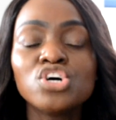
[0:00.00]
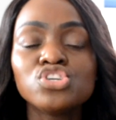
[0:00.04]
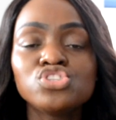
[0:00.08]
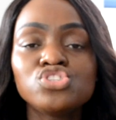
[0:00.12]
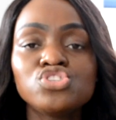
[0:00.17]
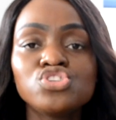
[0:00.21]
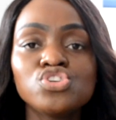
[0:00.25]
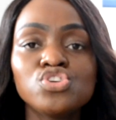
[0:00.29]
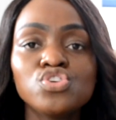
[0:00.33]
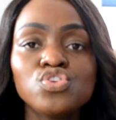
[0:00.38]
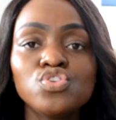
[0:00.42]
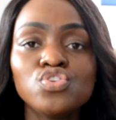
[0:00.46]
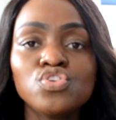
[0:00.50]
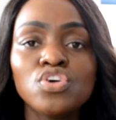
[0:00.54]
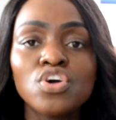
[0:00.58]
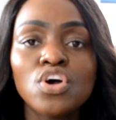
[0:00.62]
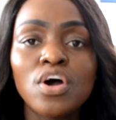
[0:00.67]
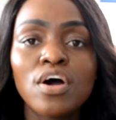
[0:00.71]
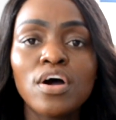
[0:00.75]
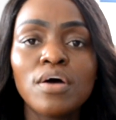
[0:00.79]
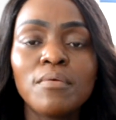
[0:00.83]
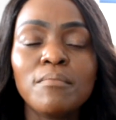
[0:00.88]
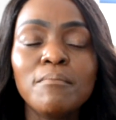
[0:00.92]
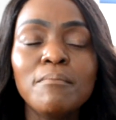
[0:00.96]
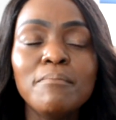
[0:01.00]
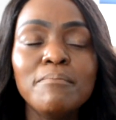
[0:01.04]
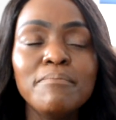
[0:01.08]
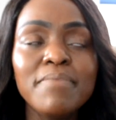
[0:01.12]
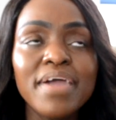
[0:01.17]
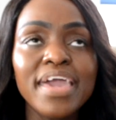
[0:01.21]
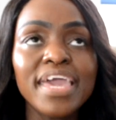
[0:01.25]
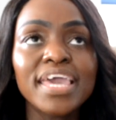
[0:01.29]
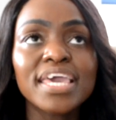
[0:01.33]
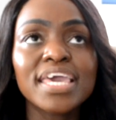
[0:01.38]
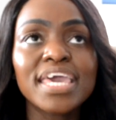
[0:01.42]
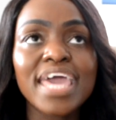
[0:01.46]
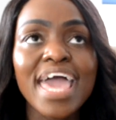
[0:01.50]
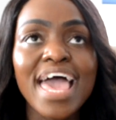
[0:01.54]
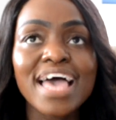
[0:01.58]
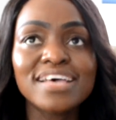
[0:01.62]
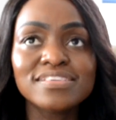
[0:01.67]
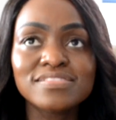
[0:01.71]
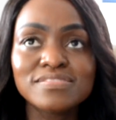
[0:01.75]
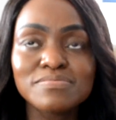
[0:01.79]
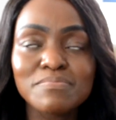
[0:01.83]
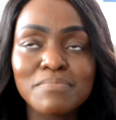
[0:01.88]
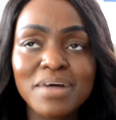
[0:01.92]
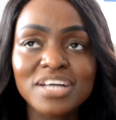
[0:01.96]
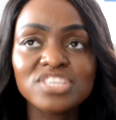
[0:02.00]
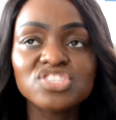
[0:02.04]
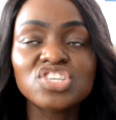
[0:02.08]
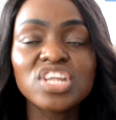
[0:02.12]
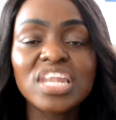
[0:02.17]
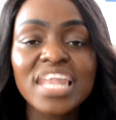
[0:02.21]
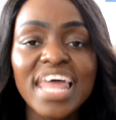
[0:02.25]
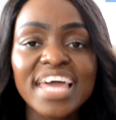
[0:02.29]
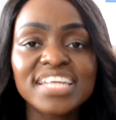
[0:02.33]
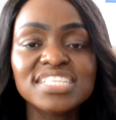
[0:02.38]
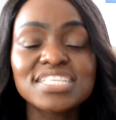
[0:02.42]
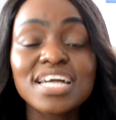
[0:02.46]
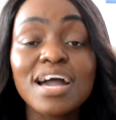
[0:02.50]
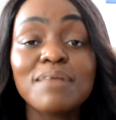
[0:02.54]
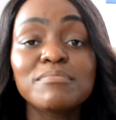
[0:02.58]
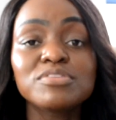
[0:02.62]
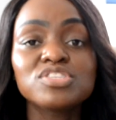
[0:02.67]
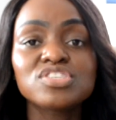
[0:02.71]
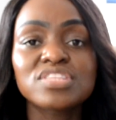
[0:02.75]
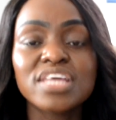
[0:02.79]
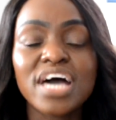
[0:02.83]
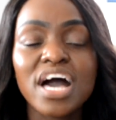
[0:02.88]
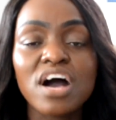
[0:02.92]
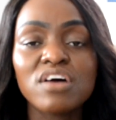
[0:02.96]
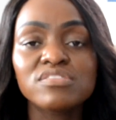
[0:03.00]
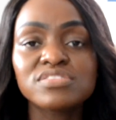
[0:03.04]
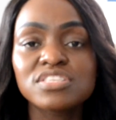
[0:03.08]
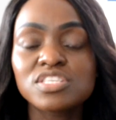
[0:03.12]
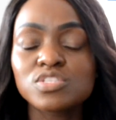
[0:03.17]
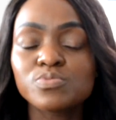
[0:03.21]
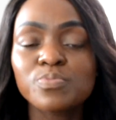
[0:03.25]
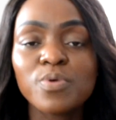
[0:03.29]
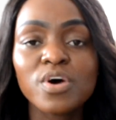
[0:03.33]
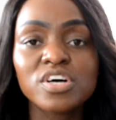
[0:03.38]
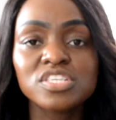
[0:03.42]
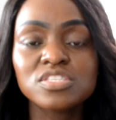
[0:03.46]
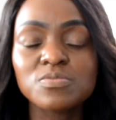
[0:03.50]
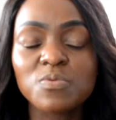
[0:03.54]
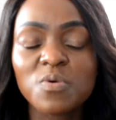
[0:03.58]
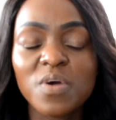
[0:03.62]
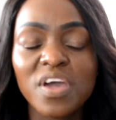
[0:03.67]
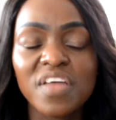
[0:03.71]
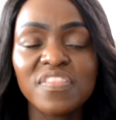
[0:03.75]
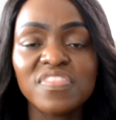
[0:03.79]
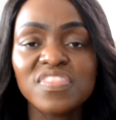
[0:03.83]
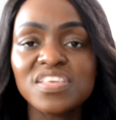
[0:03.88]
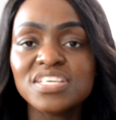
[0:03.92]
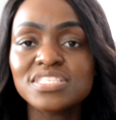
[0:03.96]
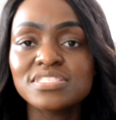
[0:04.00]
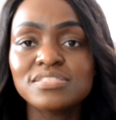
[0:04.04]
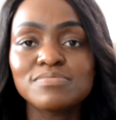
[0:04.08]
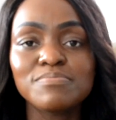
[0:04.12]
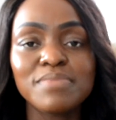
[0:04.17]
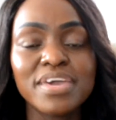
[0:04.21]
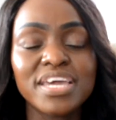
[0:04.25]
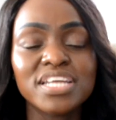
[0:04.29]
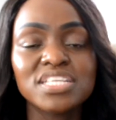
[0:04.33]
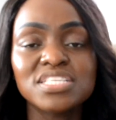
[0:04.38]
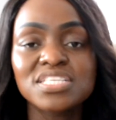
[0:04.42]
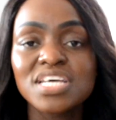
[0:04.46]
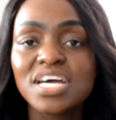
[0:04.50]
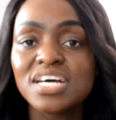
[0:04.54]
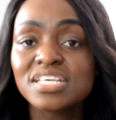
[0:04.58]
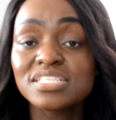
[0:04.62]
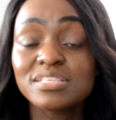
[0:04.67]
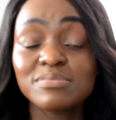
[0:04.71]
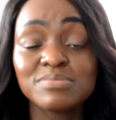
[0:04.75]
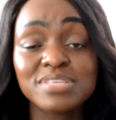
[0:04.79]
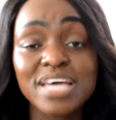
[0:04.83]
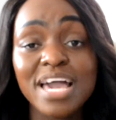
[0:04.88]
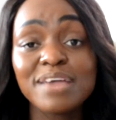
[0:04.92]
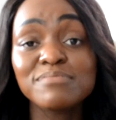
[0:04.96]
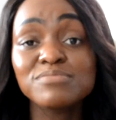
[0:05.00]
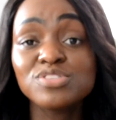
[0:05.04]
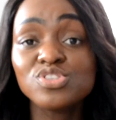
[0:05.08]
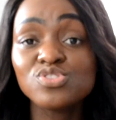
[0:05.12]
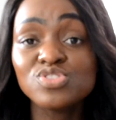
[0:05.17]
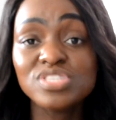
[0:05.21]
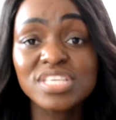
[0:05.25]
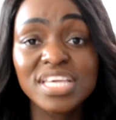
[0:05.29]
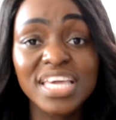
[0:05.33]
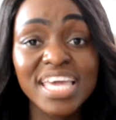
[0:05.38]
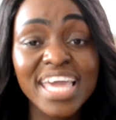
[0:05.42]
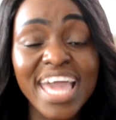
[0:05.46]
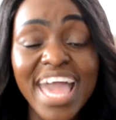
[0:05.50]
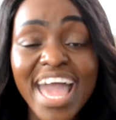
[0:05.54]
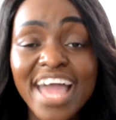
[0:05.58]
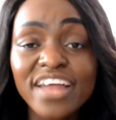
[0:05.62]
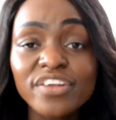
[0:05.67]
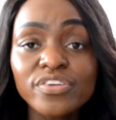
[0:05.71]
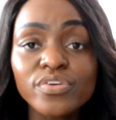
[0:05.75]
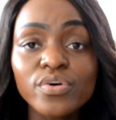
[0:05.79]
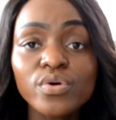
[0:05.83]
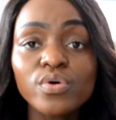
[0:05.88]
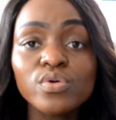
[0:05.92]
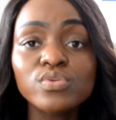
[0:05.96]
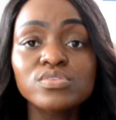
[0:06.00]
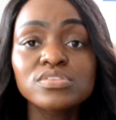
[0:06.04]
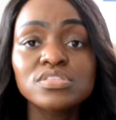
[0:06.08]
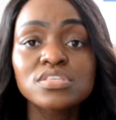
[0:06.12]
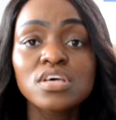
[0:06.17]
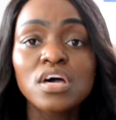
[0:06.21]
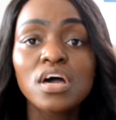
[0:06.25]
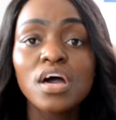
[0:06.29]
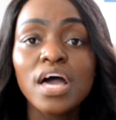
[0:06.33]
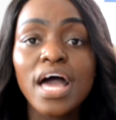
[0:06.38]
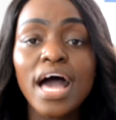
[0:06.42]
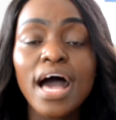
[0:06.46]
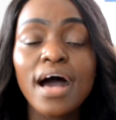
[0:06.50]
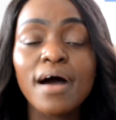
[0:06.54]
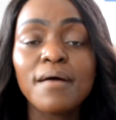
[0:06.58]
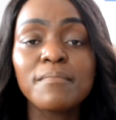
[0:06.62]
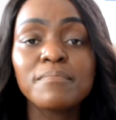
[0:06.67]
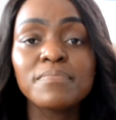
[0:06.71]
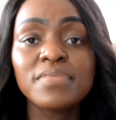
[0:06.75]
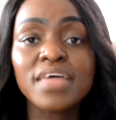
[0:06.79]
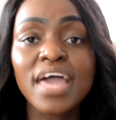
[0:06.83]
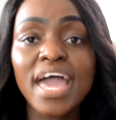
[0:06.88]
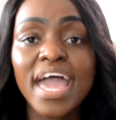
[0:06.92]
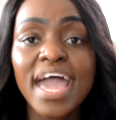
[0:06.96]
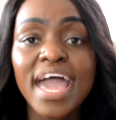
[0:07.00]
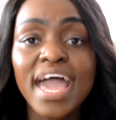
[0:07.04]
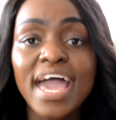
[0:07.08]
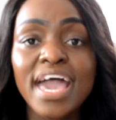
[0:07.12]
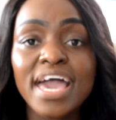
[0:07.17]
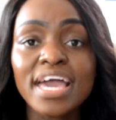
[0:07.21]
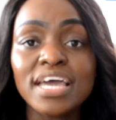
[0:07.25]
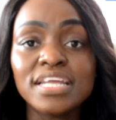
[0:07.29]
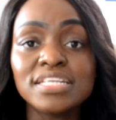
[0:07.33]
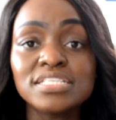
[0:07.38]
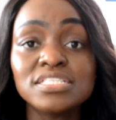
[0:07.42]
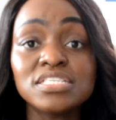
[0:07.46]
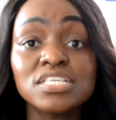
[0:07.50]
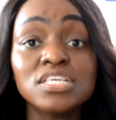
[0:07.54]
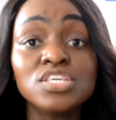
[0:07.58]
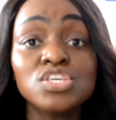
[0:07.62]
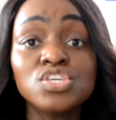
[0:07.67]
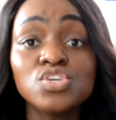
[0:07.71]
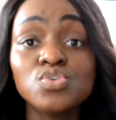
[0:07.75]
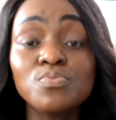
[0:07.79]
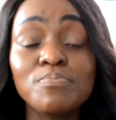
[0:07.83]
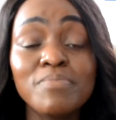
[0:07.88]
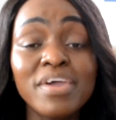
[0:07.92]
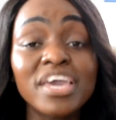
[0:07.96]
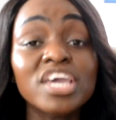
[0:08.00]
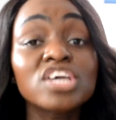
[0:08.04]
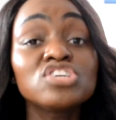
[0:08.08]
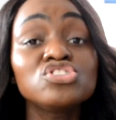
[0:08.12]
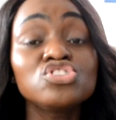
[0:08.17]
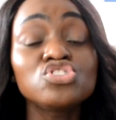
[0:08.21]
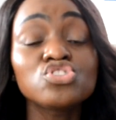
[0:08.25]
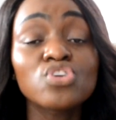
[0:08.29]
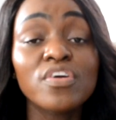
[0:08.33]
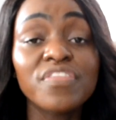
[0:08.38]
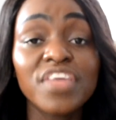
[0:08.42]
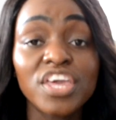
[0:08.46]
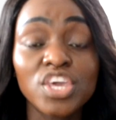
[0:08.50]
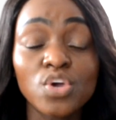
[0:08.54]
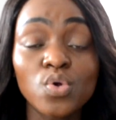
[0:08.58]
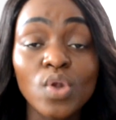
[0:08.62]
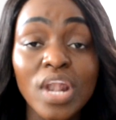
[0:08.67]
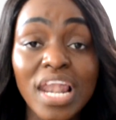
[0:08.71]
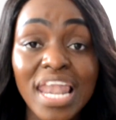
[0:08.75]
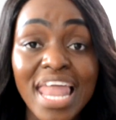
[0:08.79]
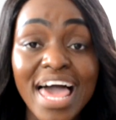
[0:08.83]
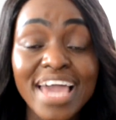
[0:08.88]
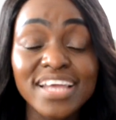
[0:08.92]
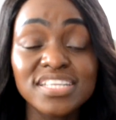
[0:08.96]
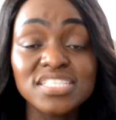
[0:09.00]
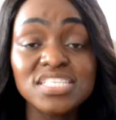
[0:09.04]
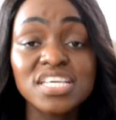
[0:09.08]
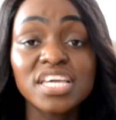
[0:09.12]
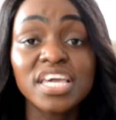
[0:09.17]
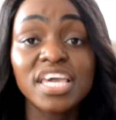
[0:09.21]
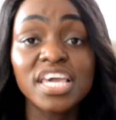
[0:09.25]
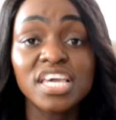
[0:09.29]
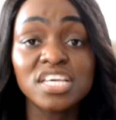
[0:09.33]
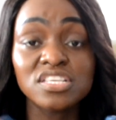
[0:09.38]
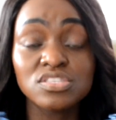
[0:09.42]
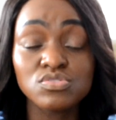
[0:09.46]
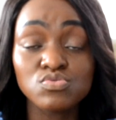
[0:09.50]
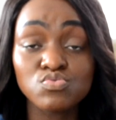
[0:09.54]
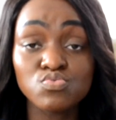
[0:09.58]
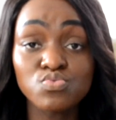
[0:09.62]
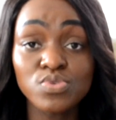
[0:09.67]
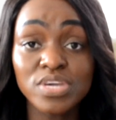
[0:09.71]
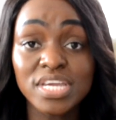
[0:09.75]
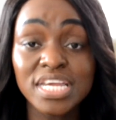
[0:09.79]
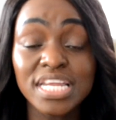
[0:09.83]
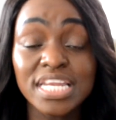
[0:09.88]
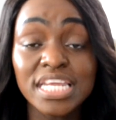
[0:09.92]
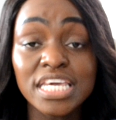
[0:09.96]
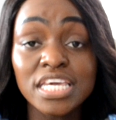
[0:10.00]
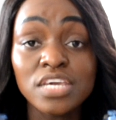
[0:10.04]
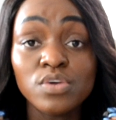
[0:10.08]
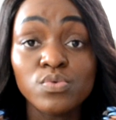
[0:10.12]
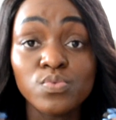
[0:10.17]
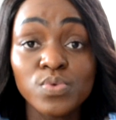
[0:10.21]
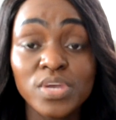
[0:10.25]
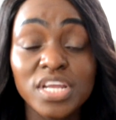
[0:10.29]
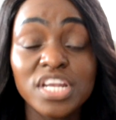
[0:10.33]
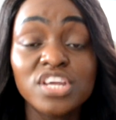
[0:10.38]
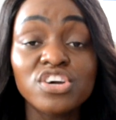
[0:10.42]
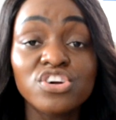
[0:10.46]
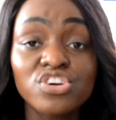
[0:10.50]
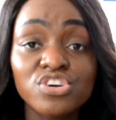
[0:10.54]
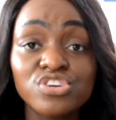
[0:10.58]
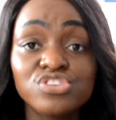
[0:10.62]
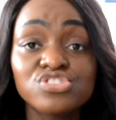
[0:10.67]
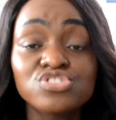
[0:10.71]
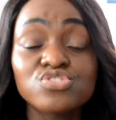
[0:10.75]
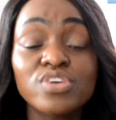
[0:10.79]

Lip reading: to make as much light come into the house as possible, and this meant sometimes using candles and making sure that your lighting is really good.